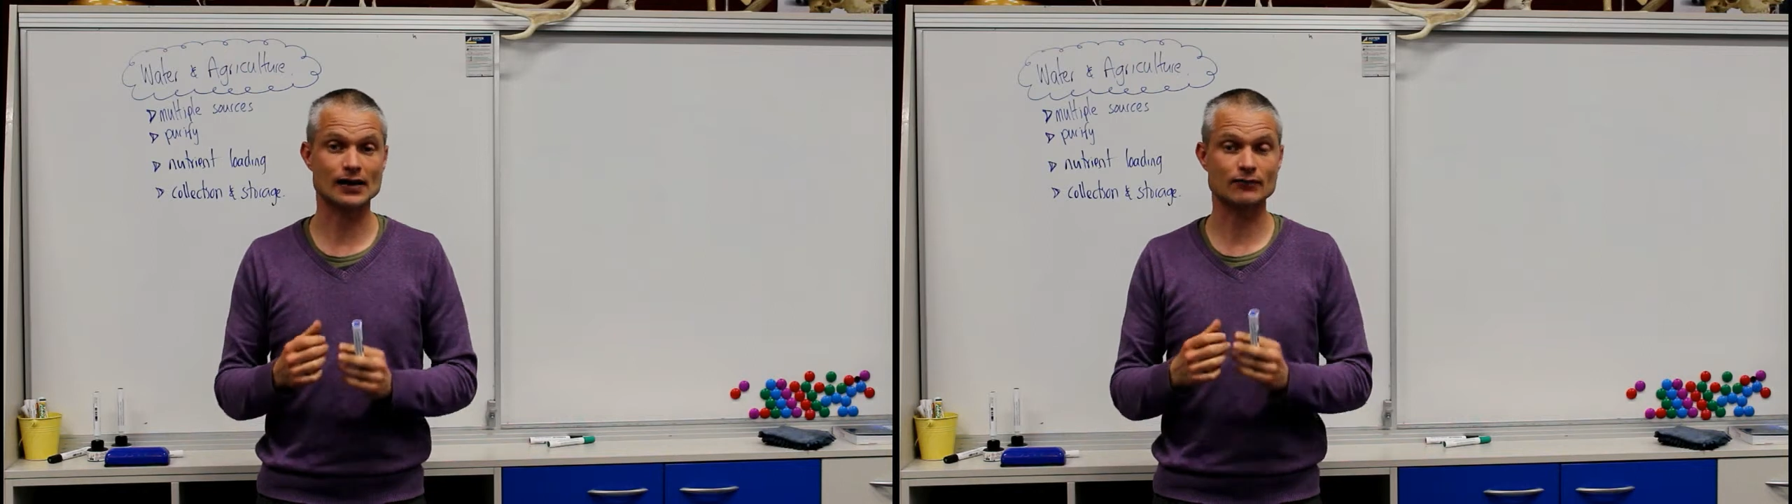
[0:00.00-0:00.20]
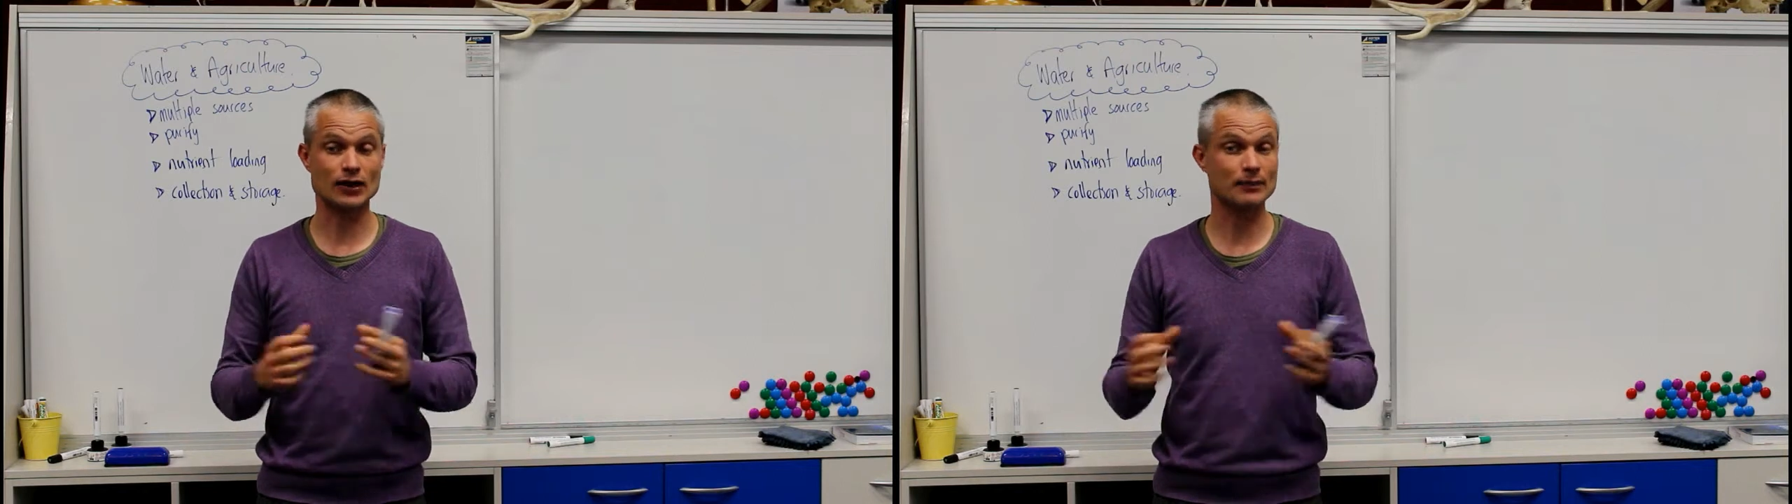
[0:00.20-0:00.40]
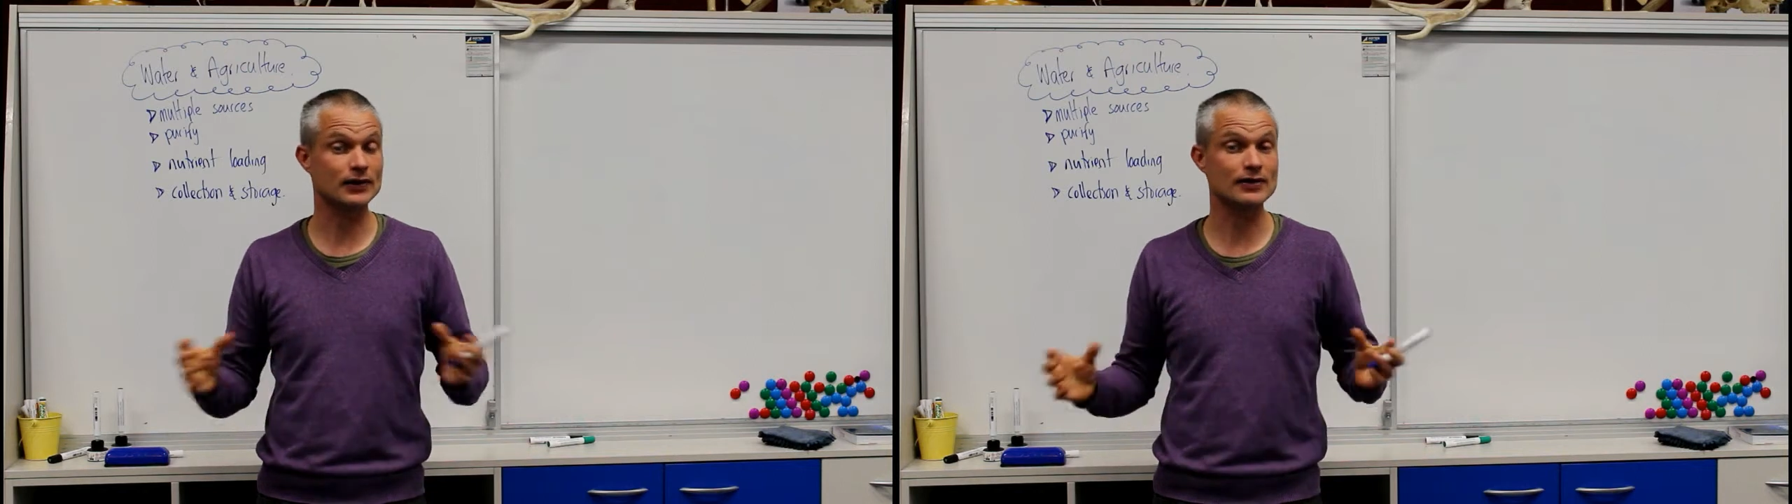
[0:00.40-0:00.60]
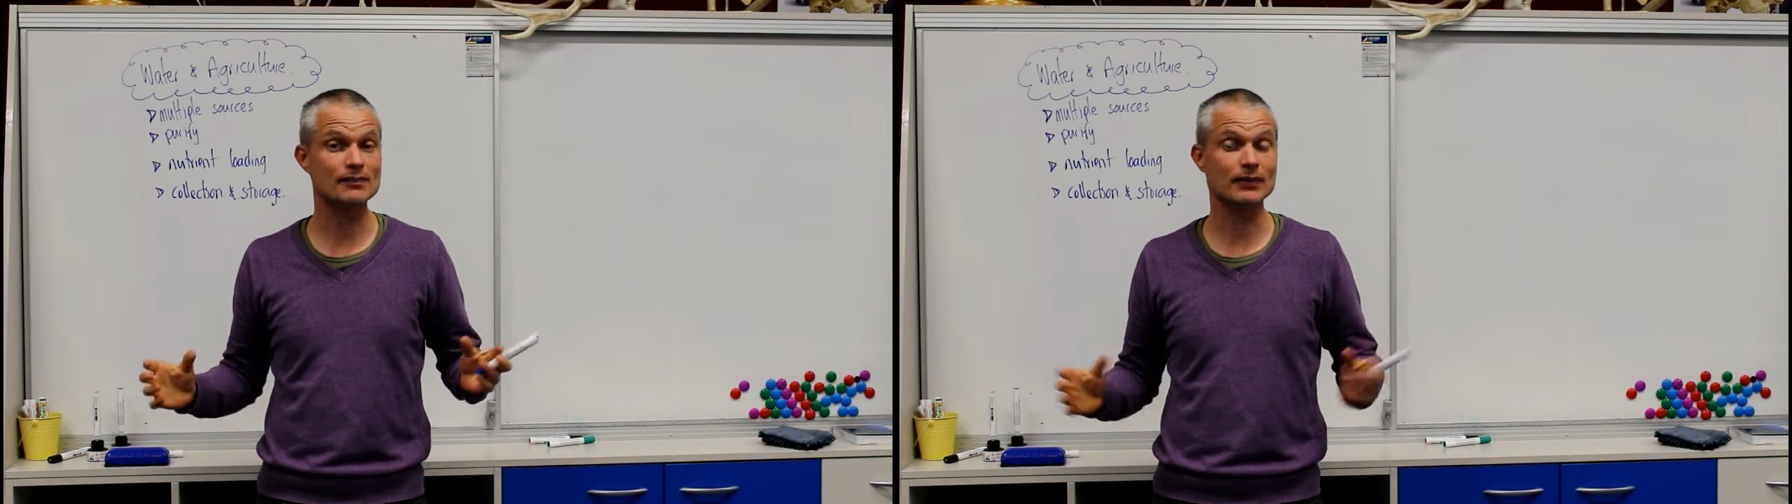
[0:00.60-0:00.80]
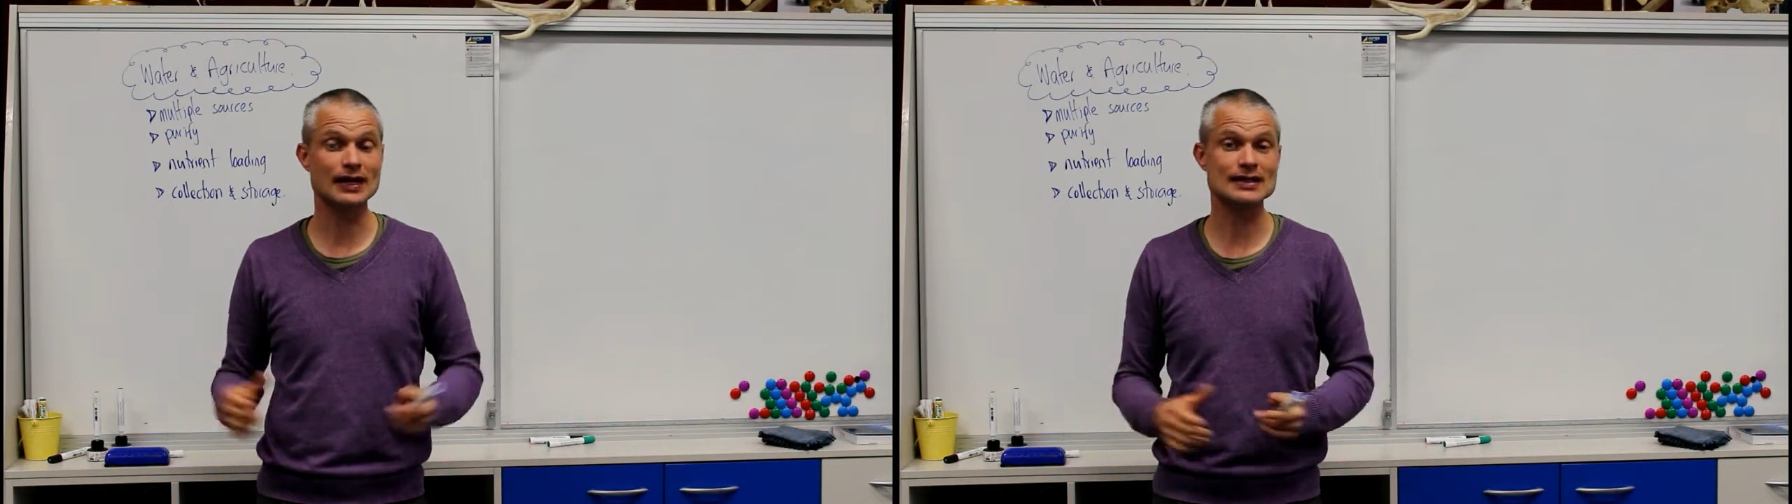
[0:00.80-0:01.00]
riparian
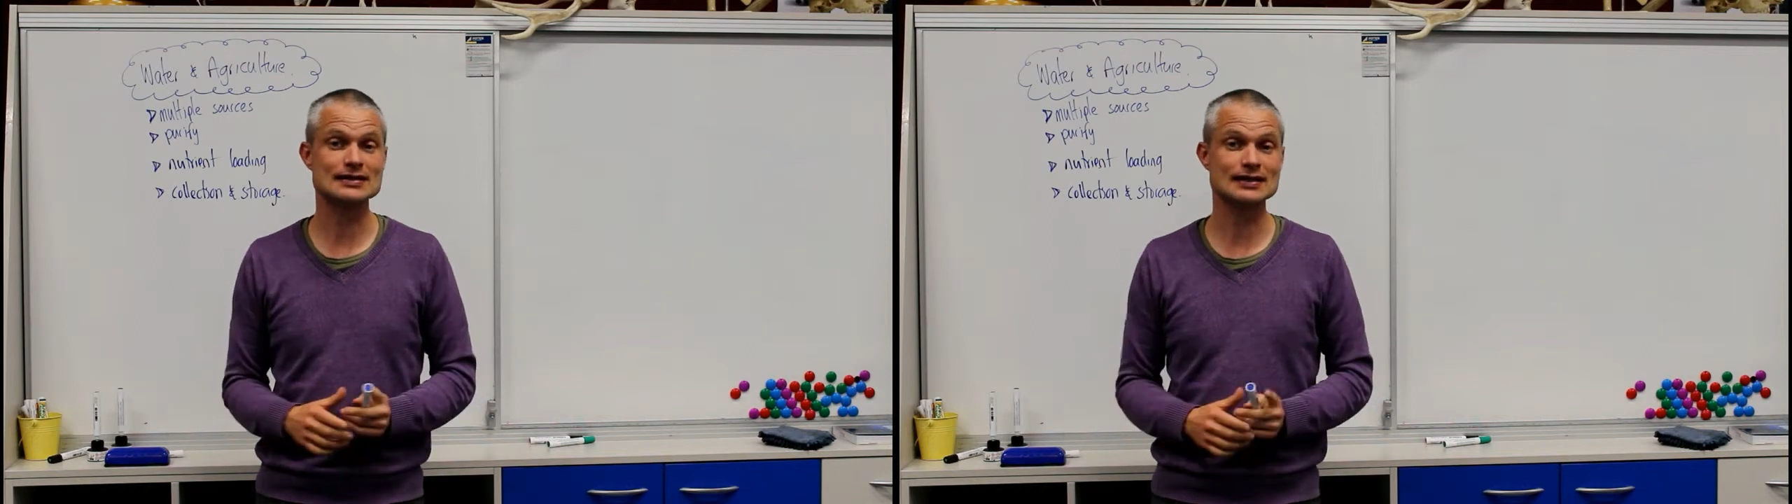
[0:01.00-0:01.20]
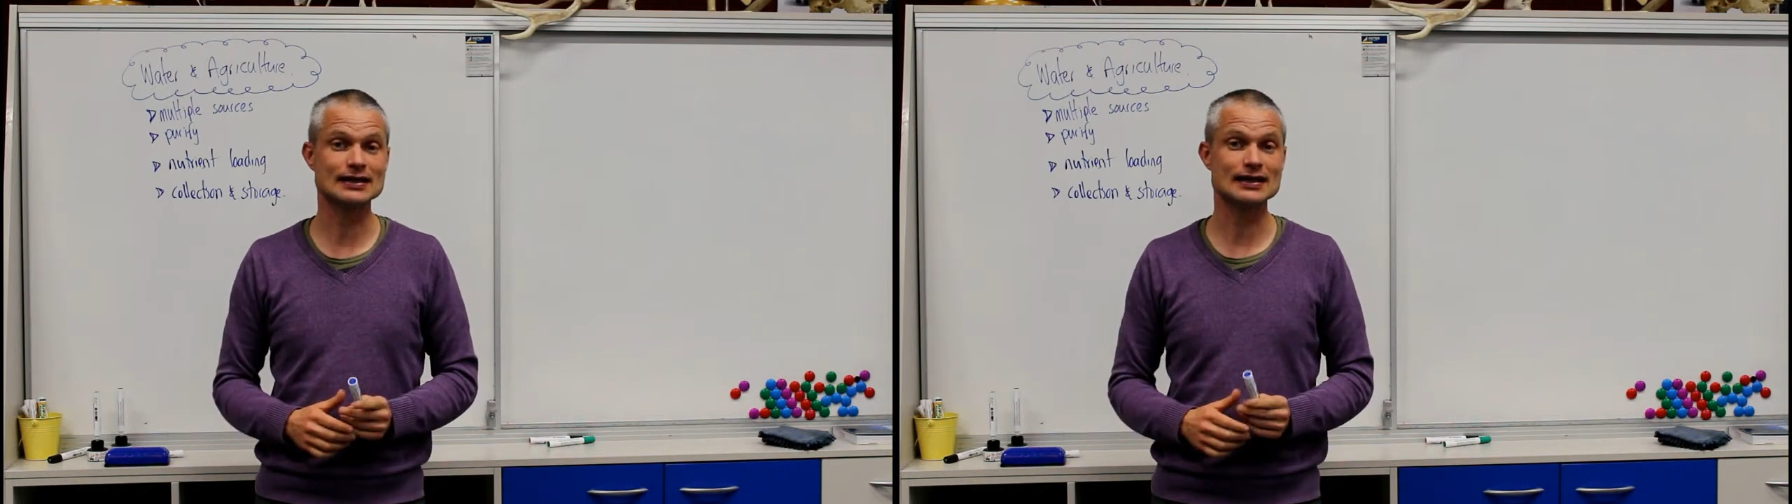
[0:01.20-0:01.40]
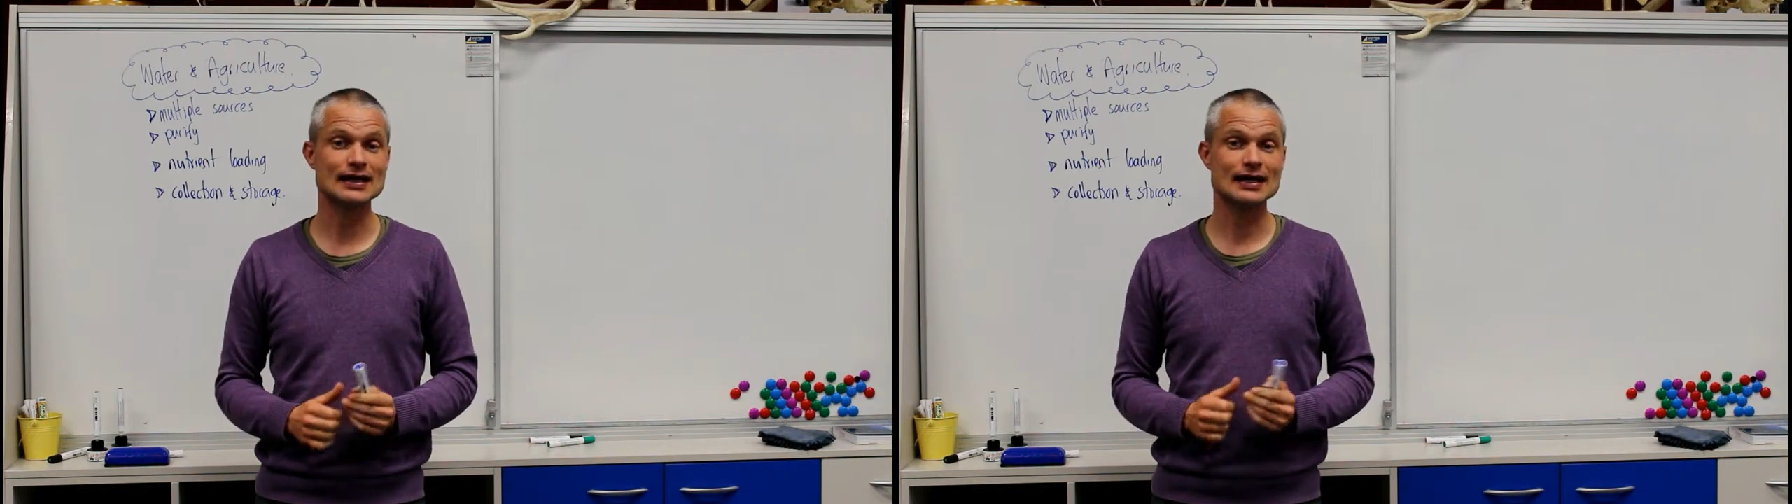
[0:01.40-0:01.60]
planting